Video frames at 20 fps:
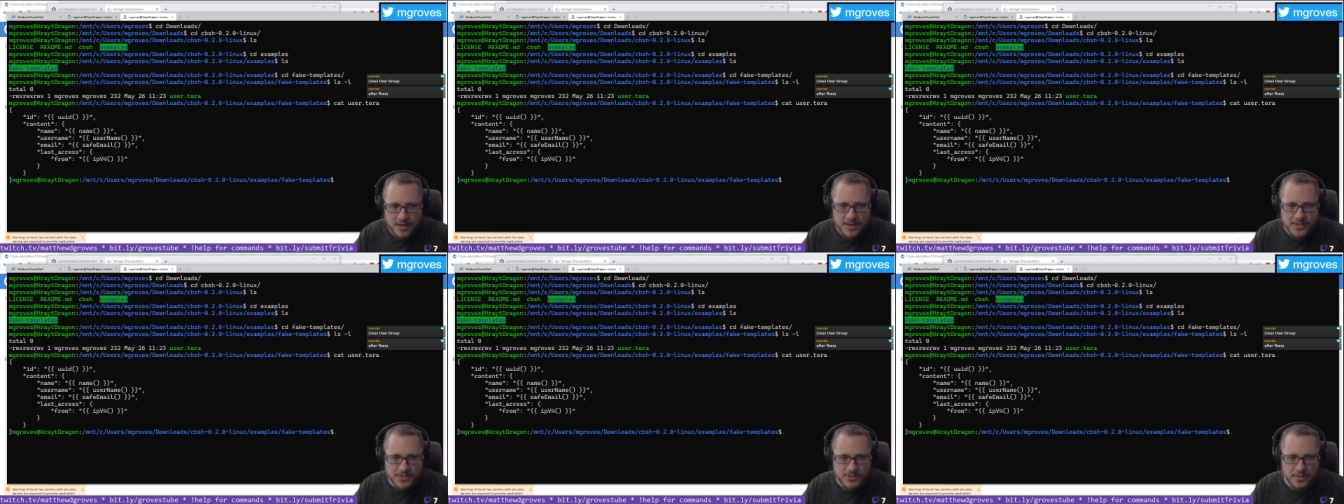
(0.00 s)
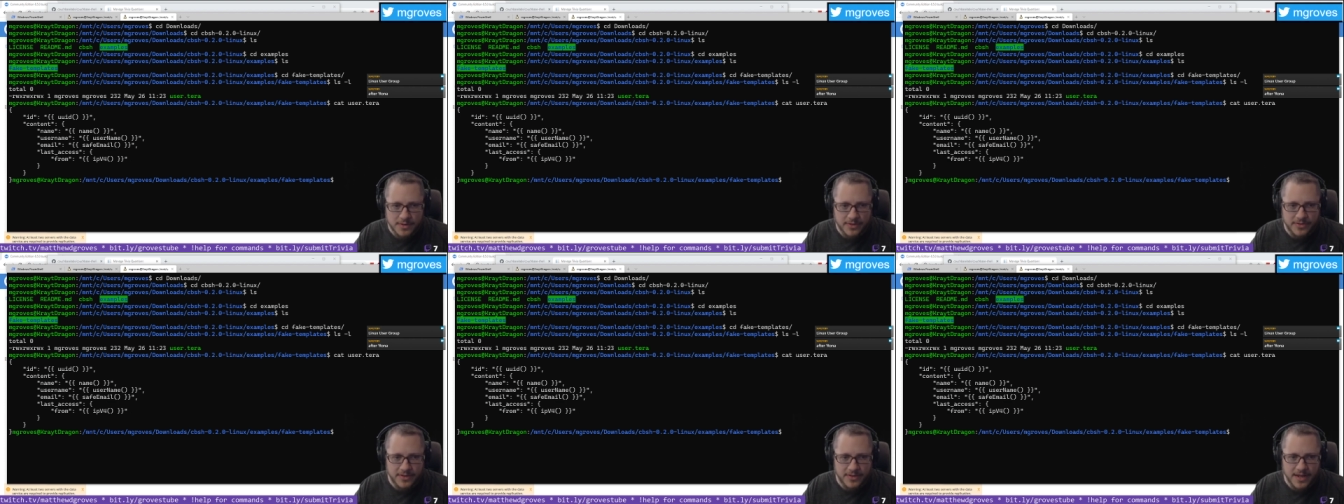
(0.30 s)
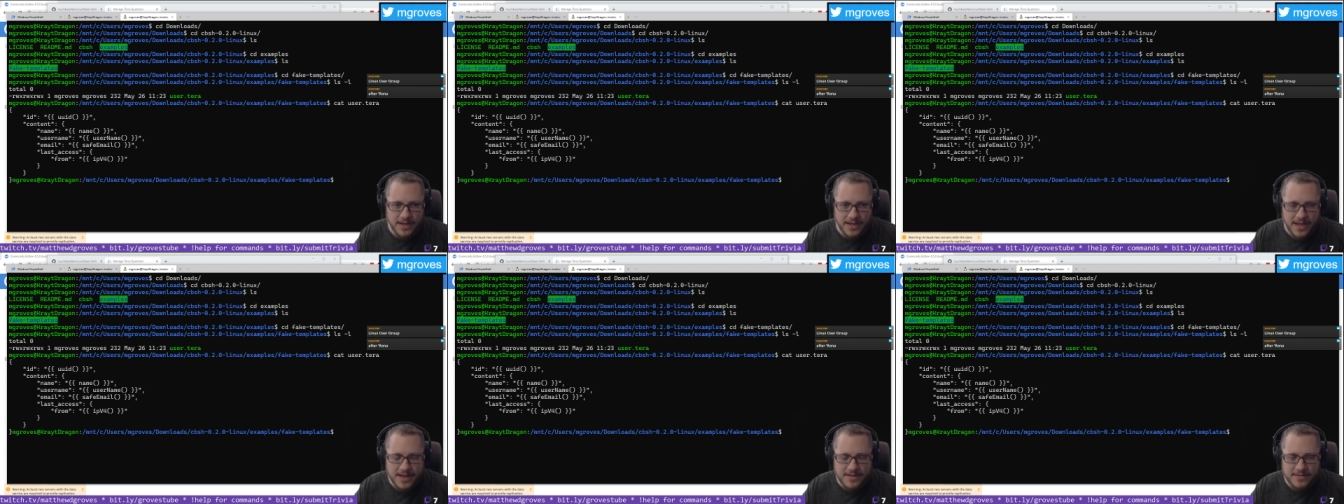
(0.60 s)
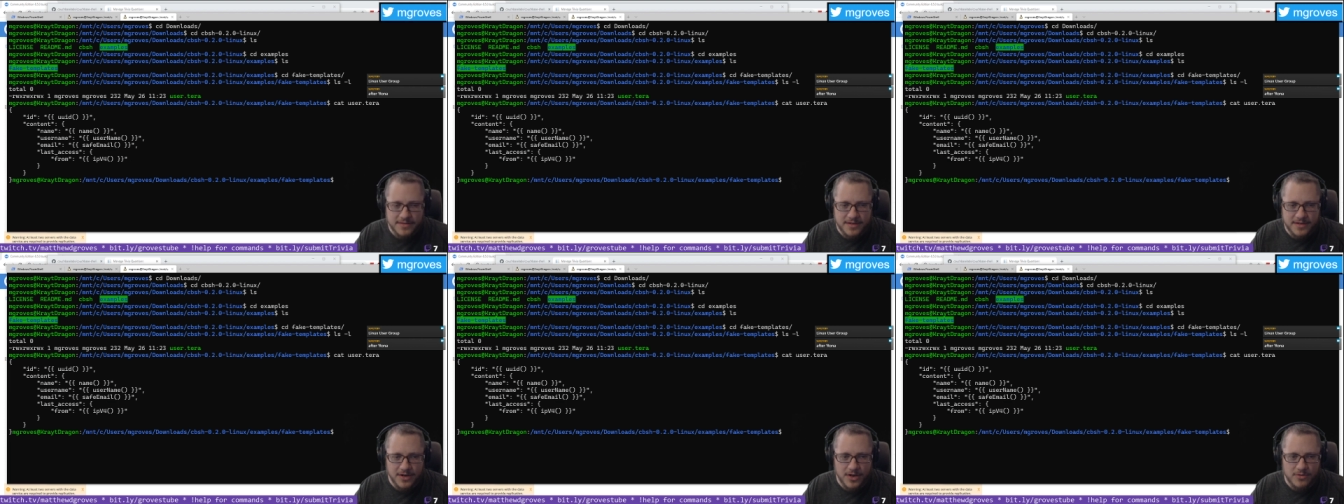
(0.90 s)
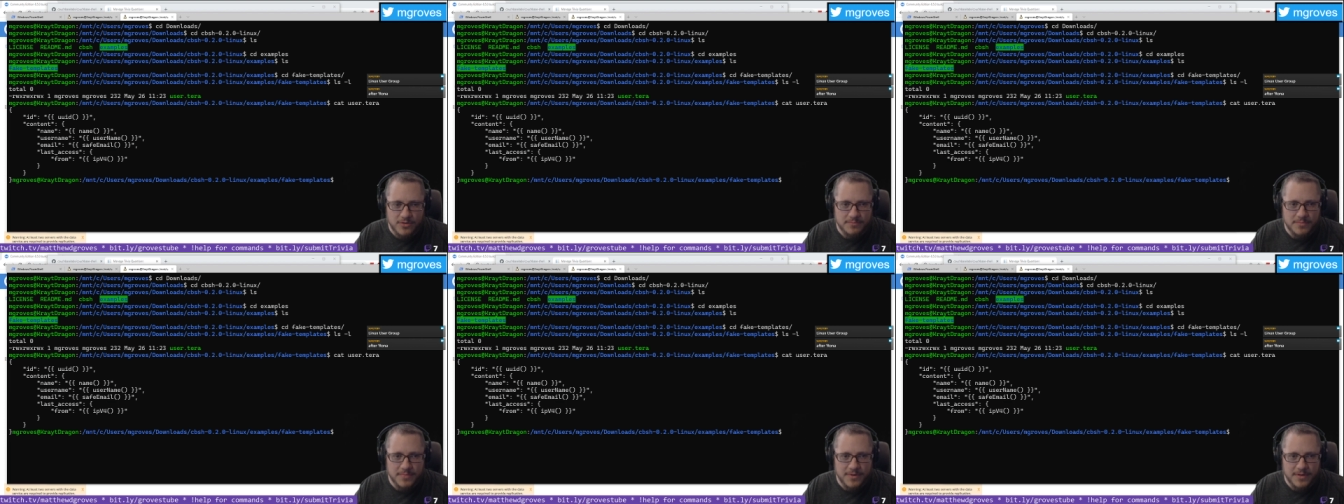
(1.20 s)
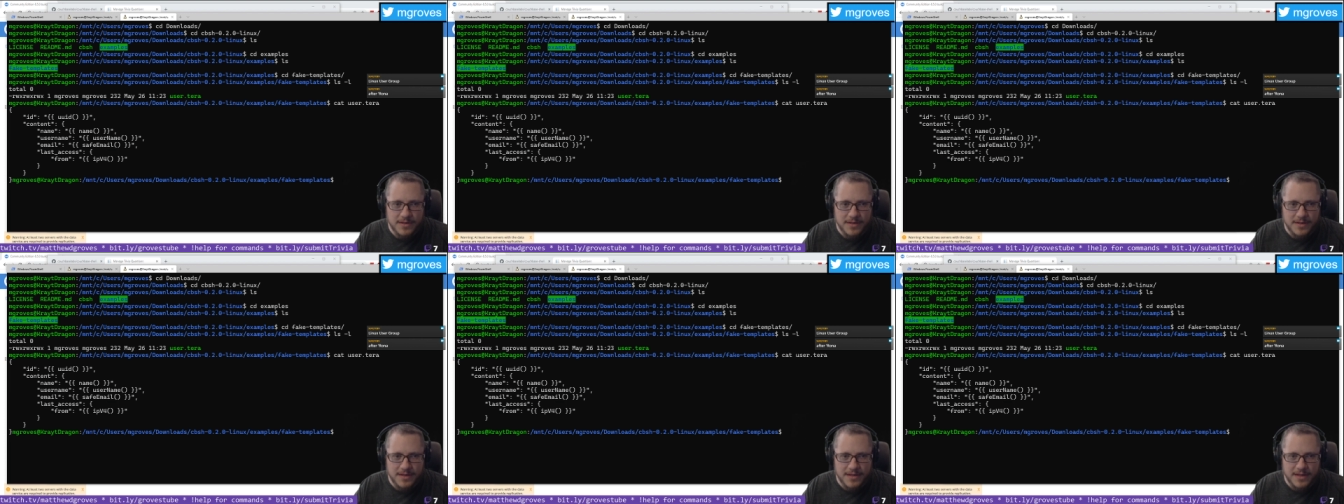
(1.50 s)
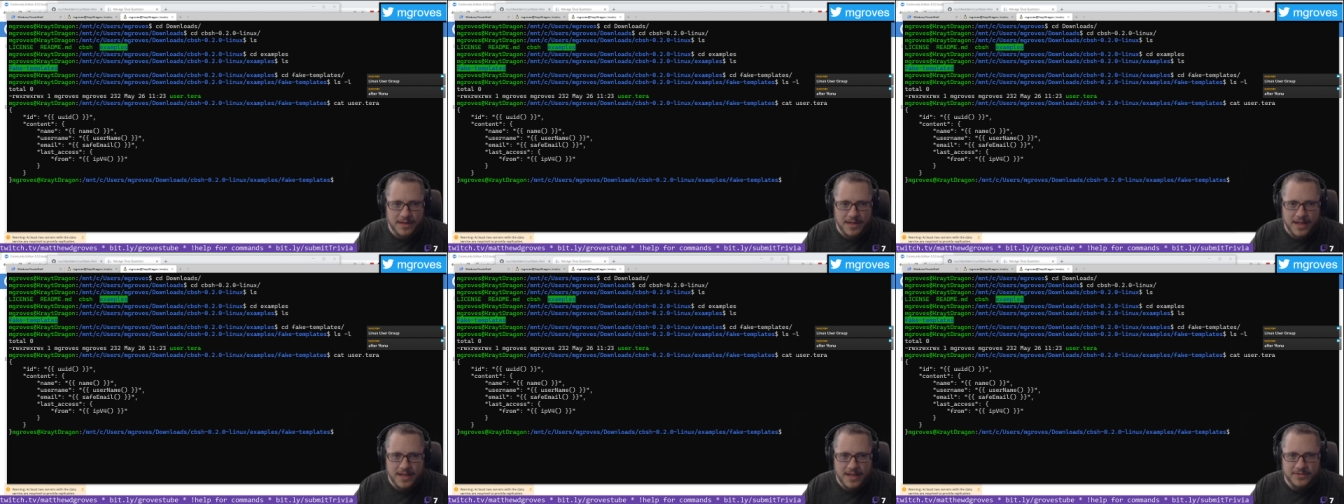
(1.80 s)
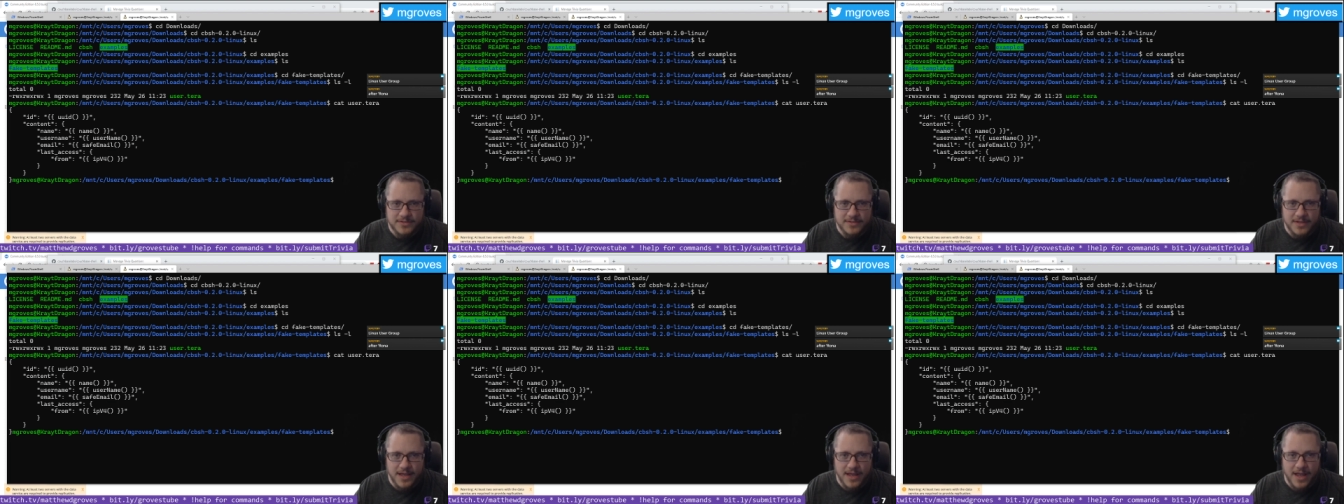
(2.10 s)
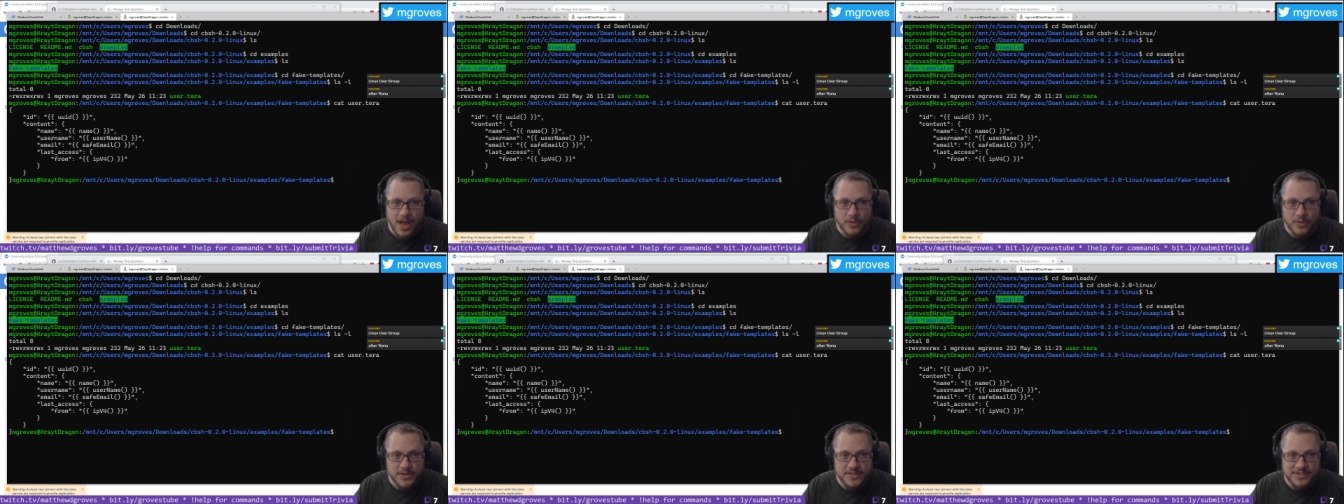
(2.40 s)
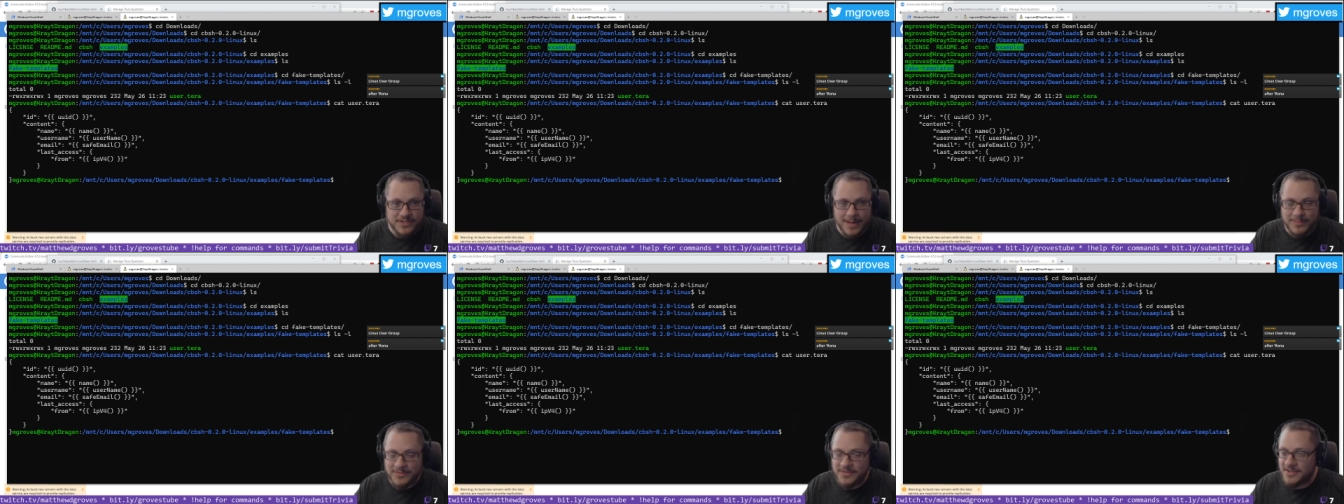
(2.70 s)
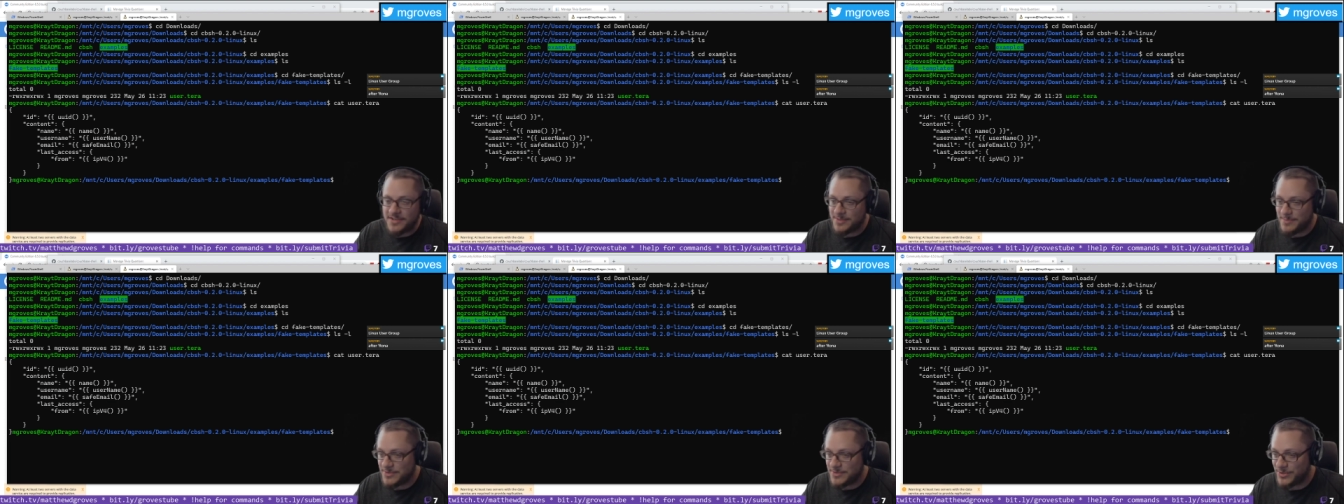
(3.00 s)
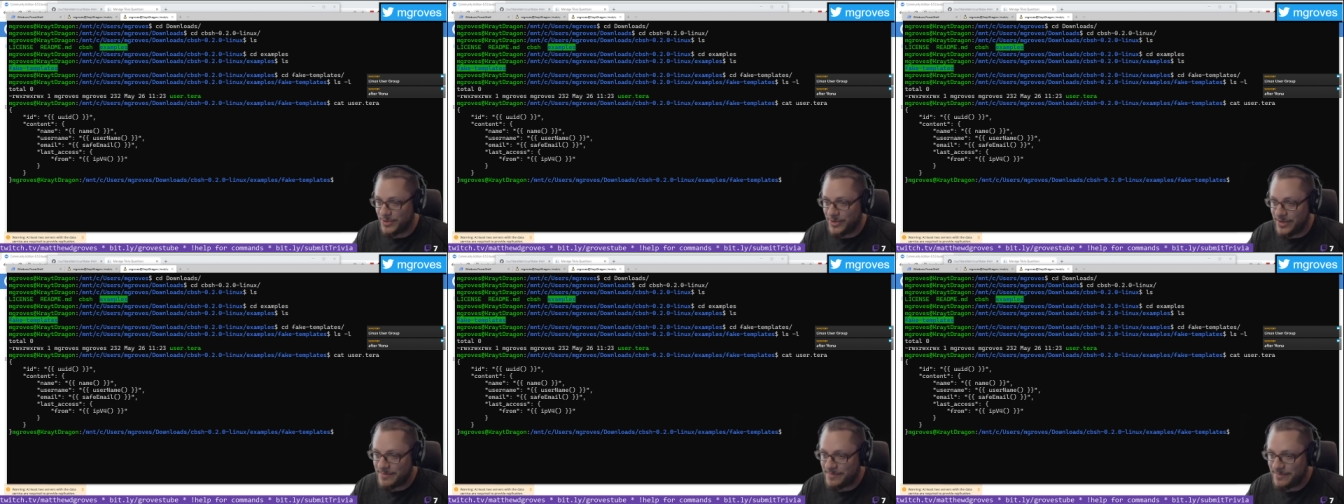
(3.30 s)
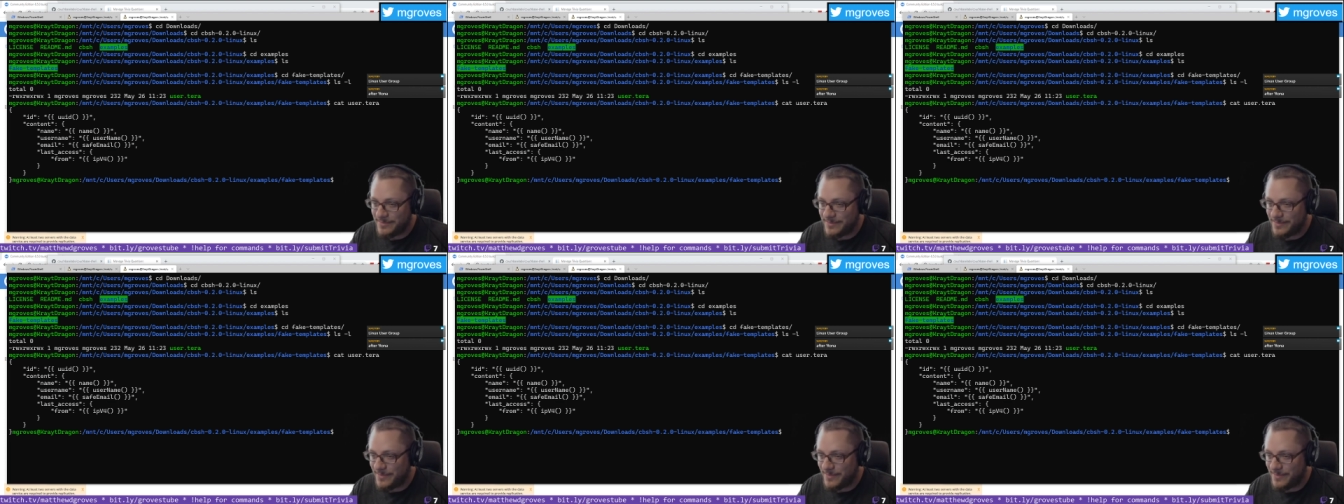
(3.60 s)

sort of thing. And, it's a healthy skepticism is good,